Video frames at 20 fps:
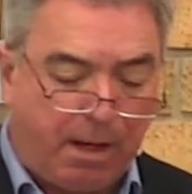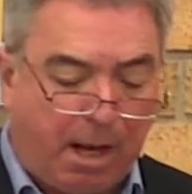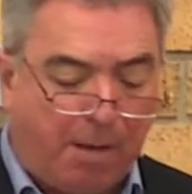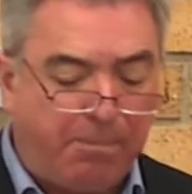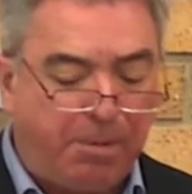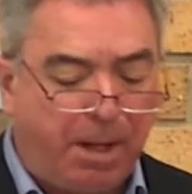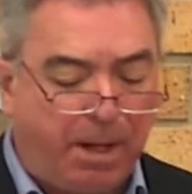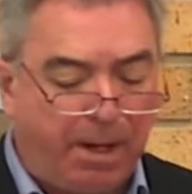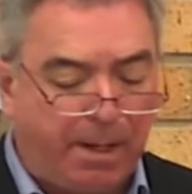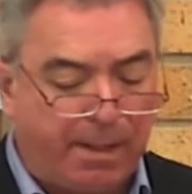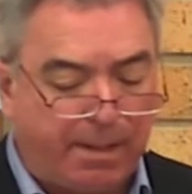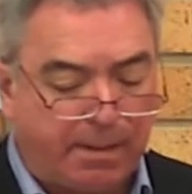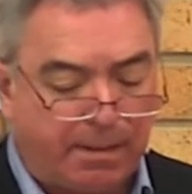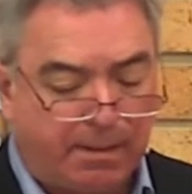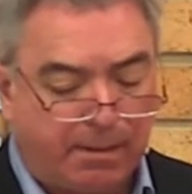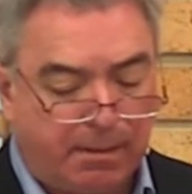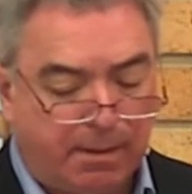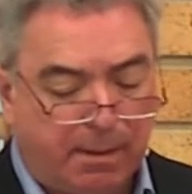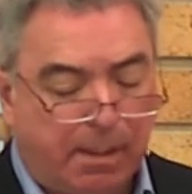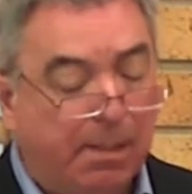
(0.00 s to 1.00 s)
abide,
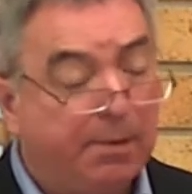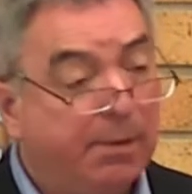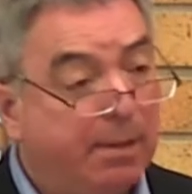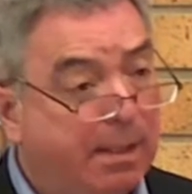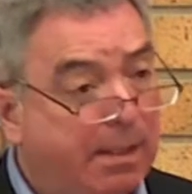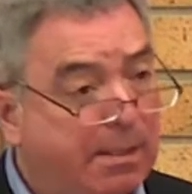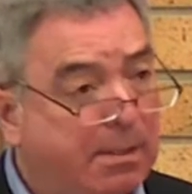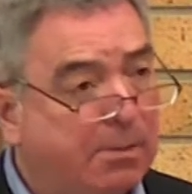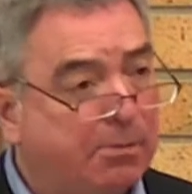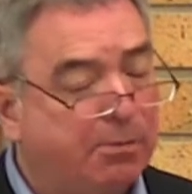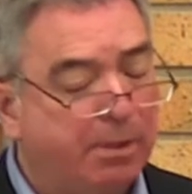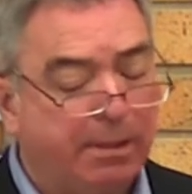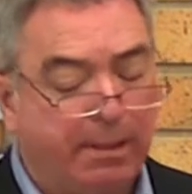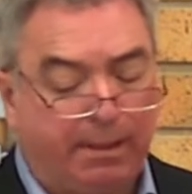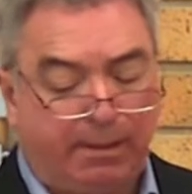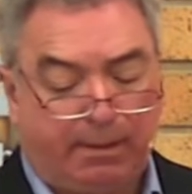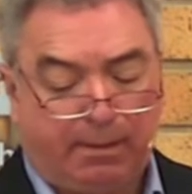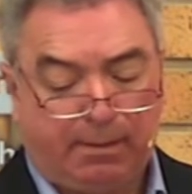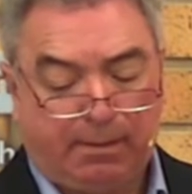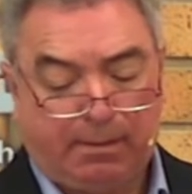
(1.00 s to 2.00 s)
these
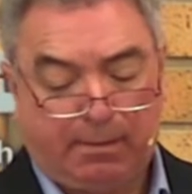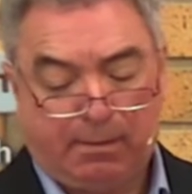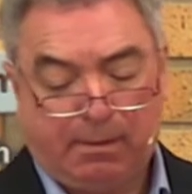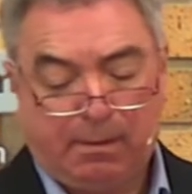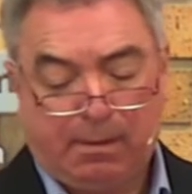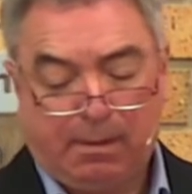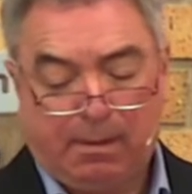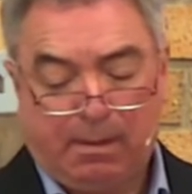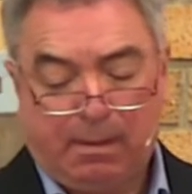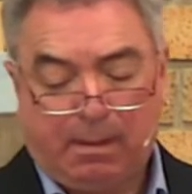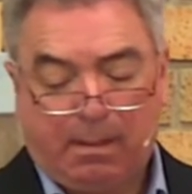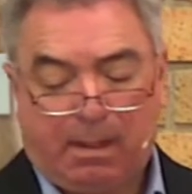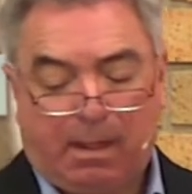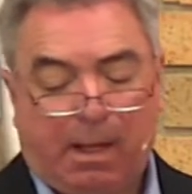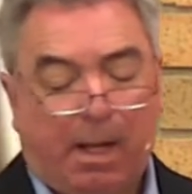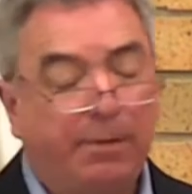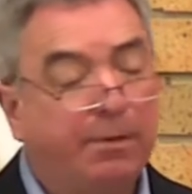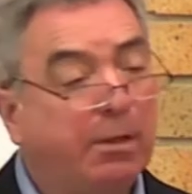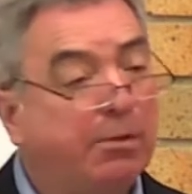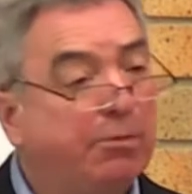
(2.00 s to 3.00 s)
three,
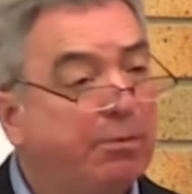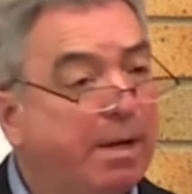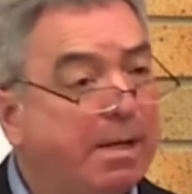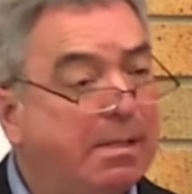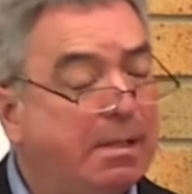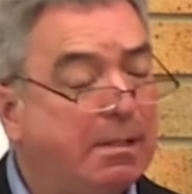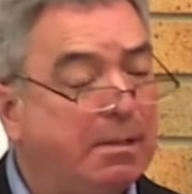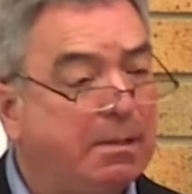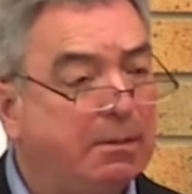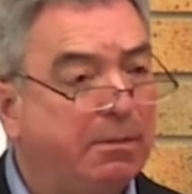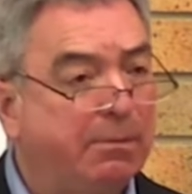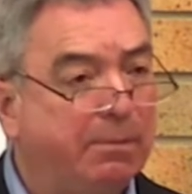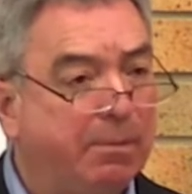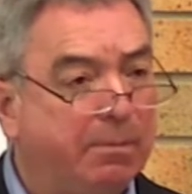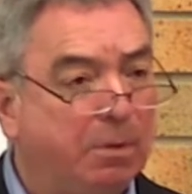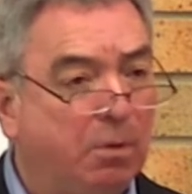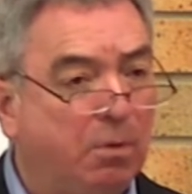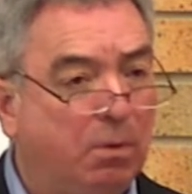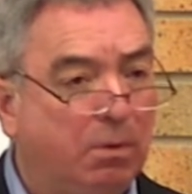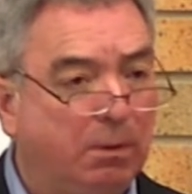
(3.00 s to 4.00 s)
and the greatest of
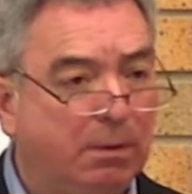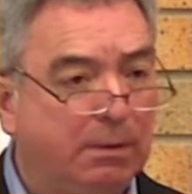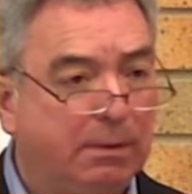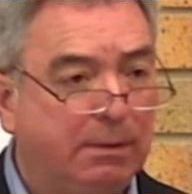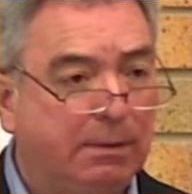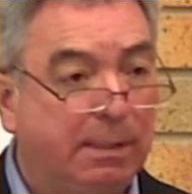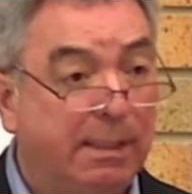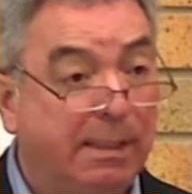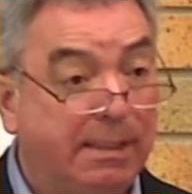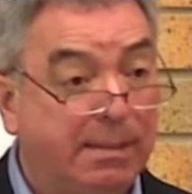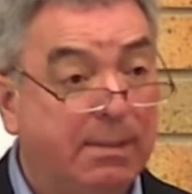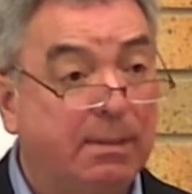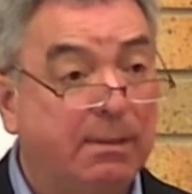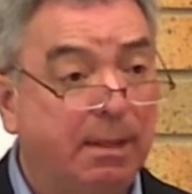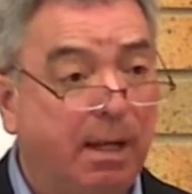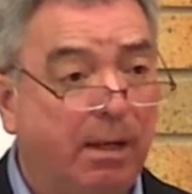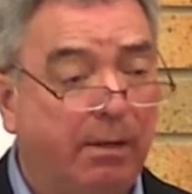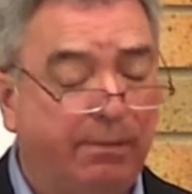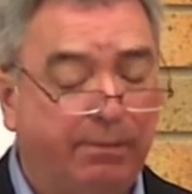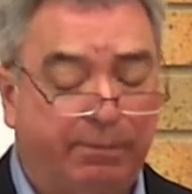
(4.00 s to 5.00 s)
them all is
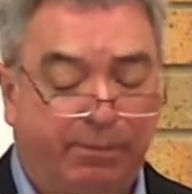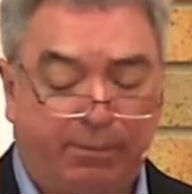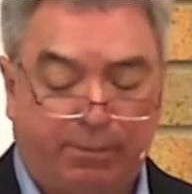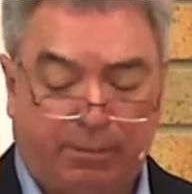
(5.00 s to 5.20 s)
love.